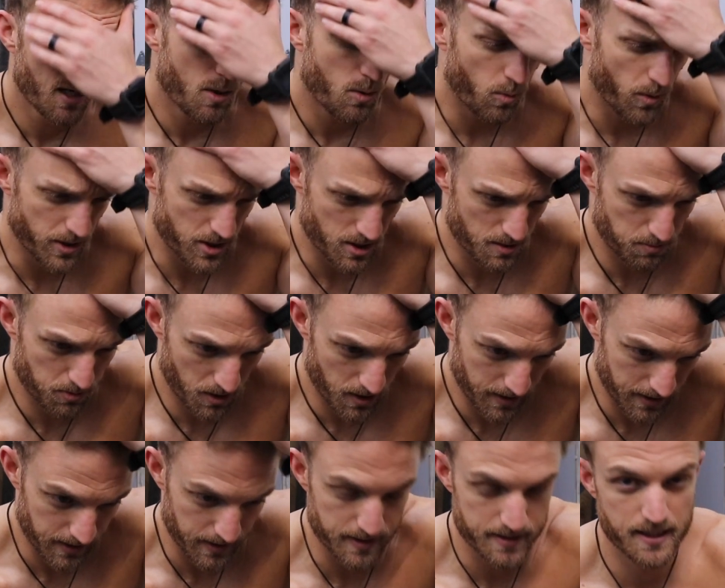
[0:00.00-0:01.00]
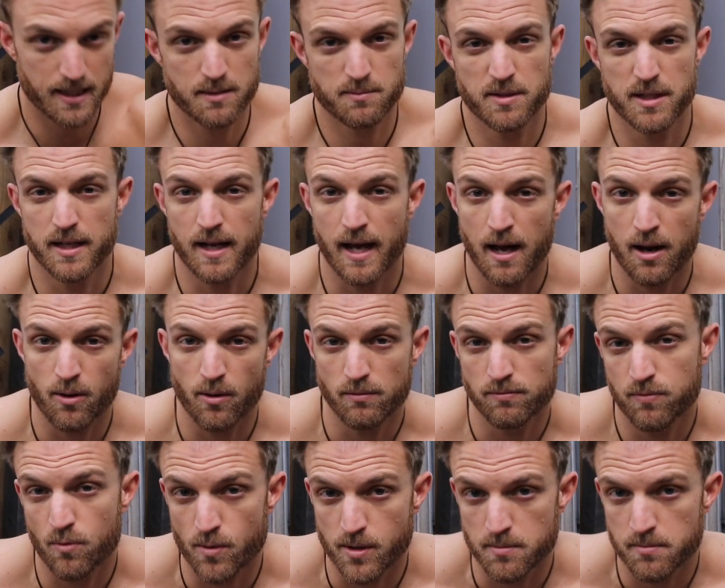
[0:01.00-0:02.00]
which is probably gonna take me an hour and
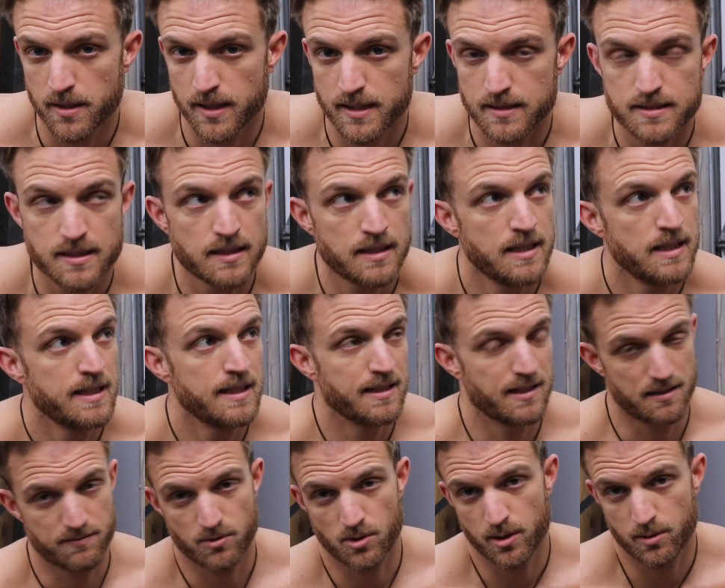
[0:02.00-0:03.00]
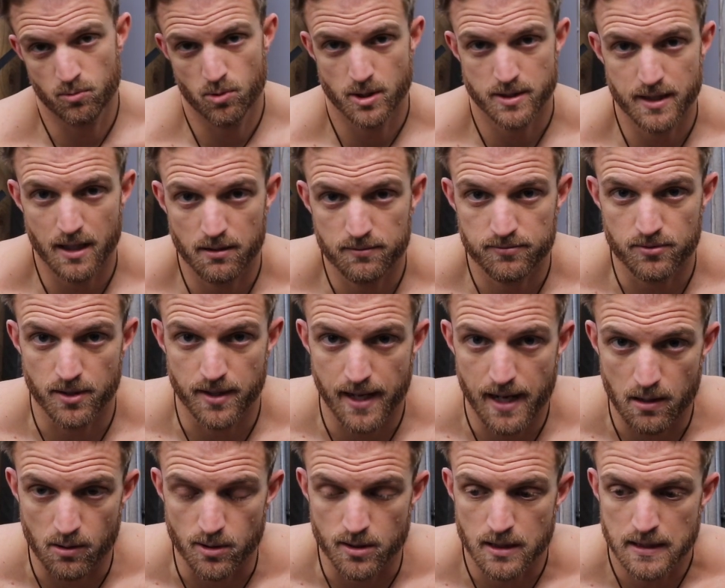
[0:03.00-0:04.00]
40 minutes, and I've already worked out for an
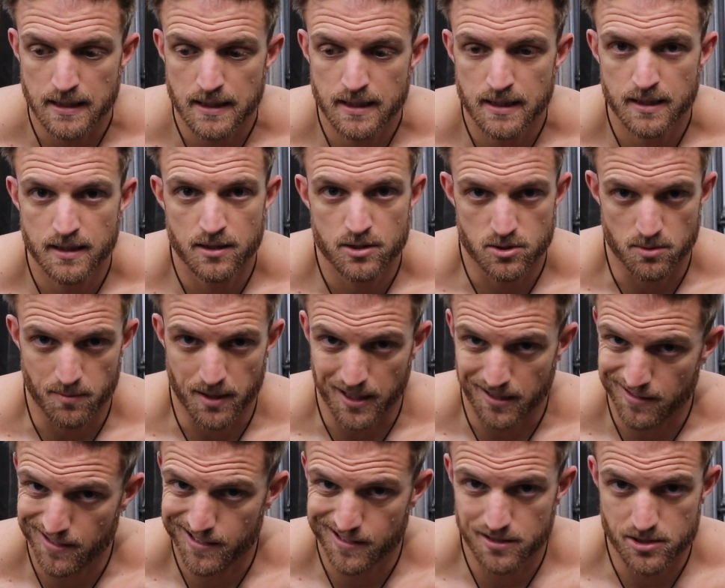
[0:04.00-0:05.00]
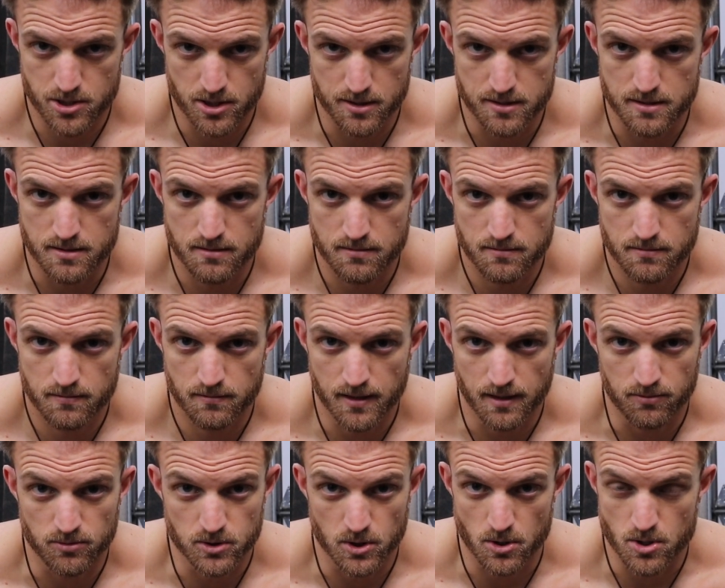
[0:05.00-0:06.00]
hour. So my glycogen
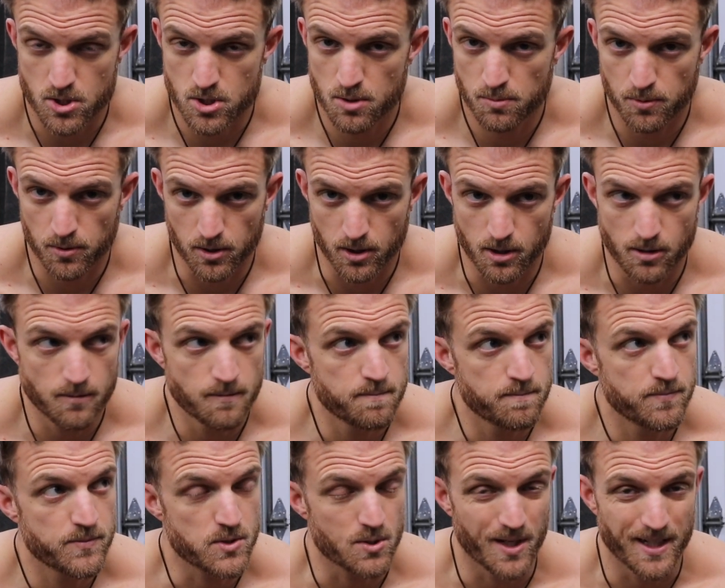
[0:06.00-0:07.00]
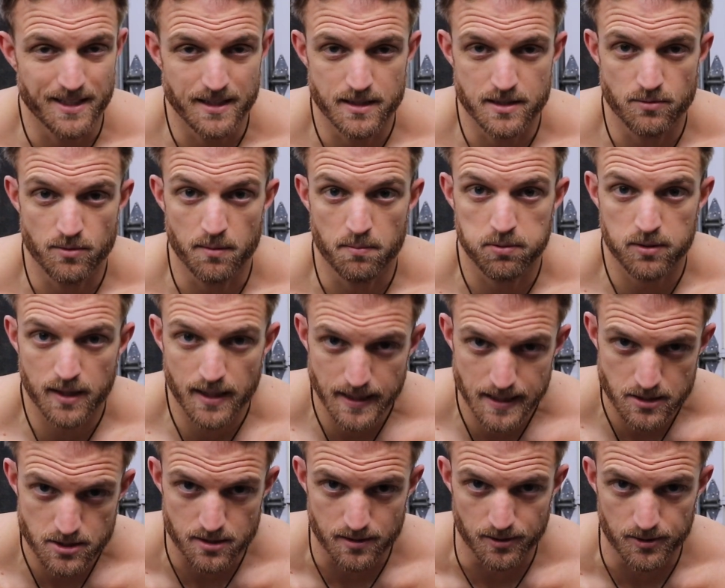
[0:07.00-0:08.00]
levels are super low, so I need to
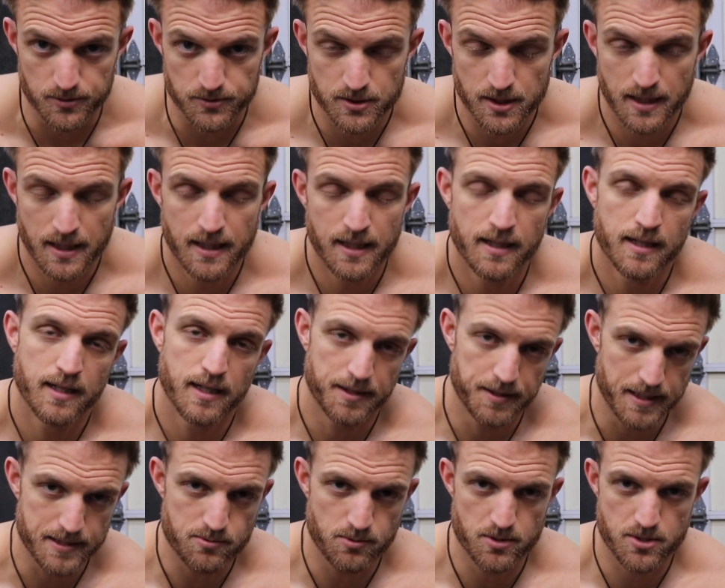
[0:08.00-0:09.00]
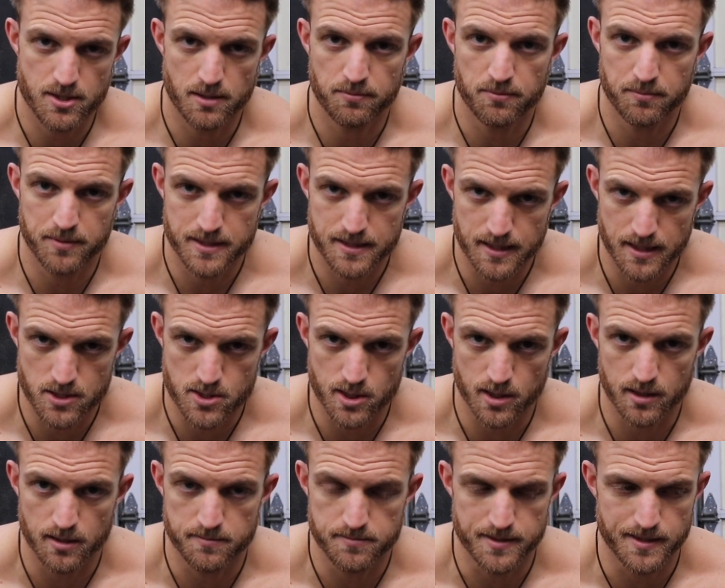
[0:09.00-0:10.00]
replenish those, and that's where supplementation
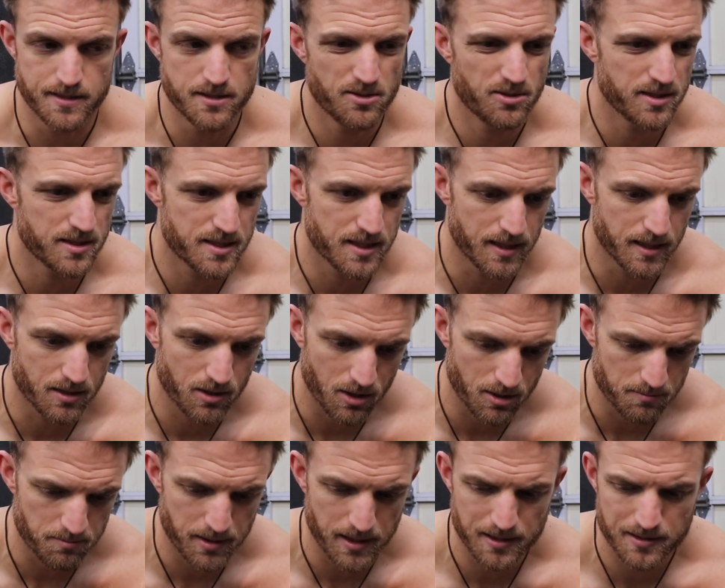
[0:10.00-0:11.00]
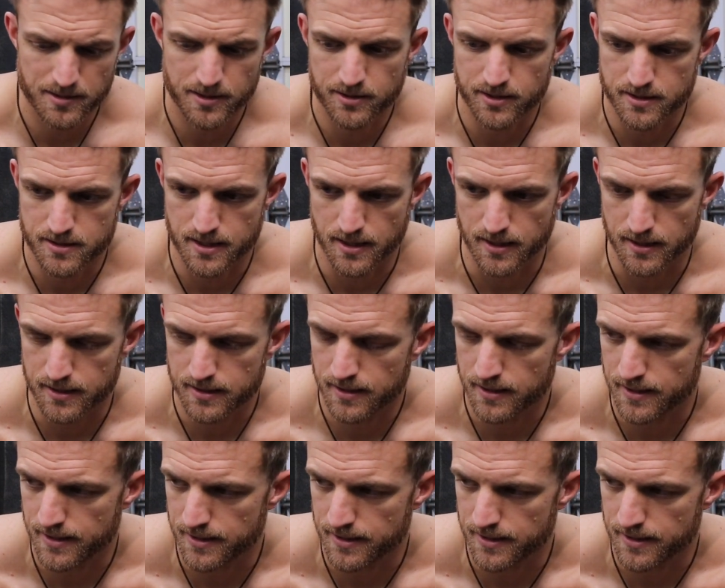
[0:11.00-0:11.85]
comes in. You could take carb powder, you could take